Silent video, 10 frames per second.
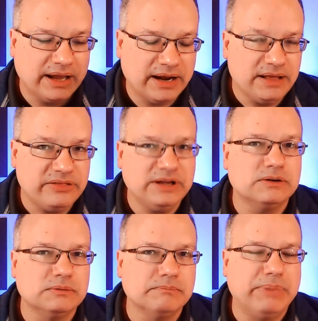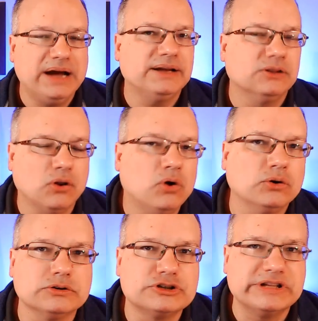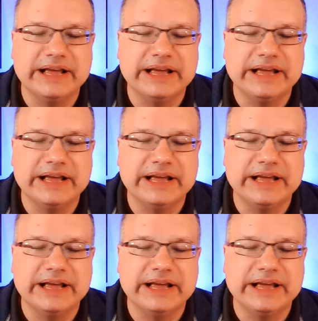And I think by and large,